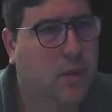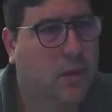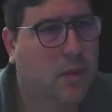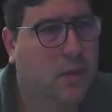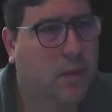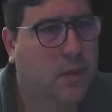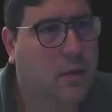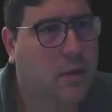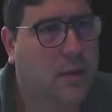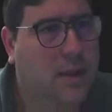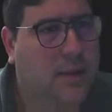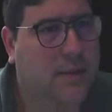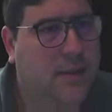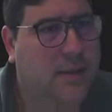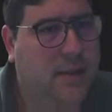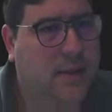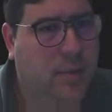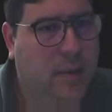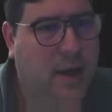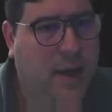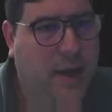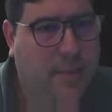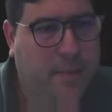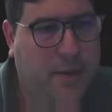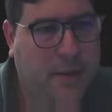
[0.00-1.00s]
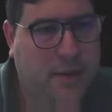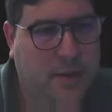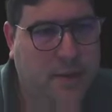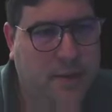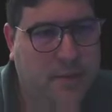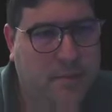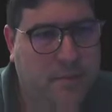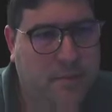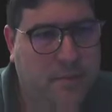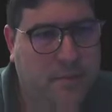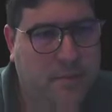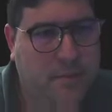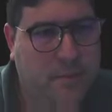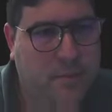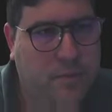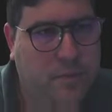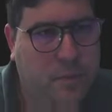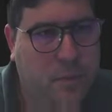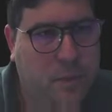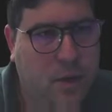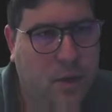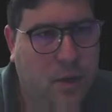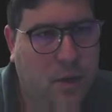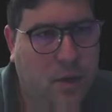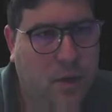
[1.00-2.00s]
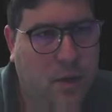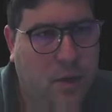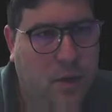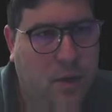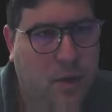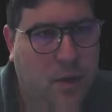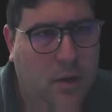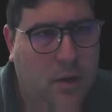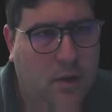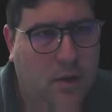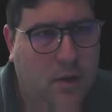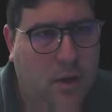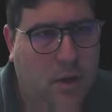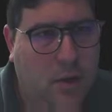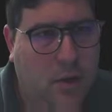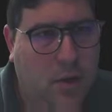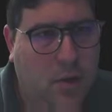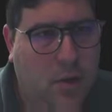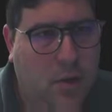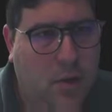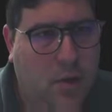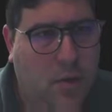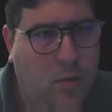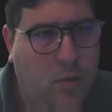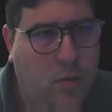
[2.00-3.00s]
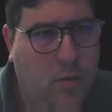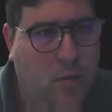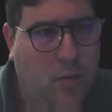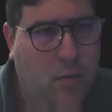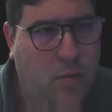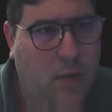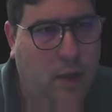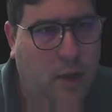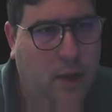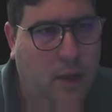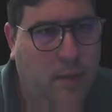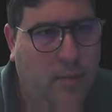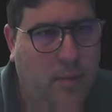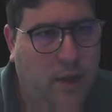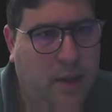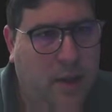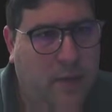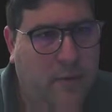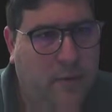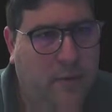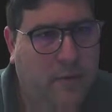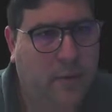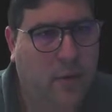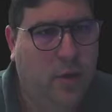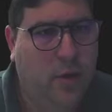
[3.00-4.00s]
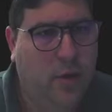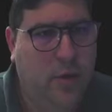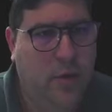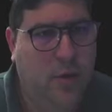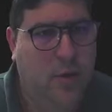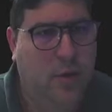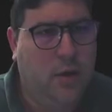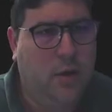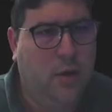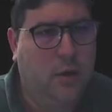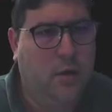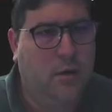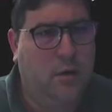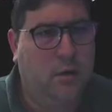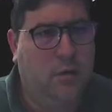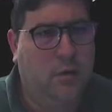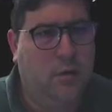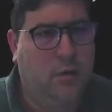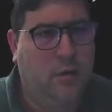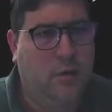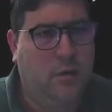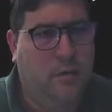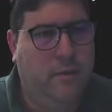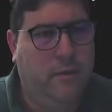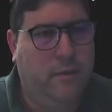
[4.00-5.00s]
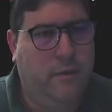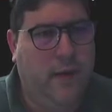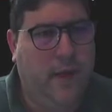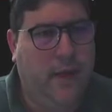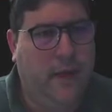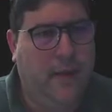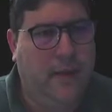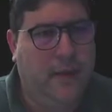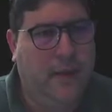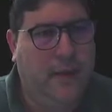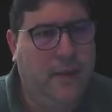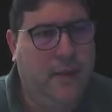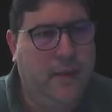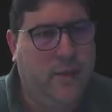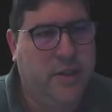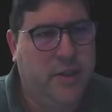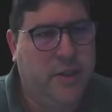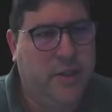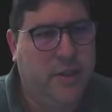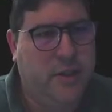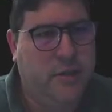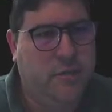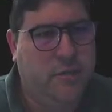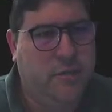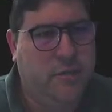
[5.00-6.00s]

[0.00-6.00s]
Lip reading: Let's see what happens. So we're going to build a folder, validation.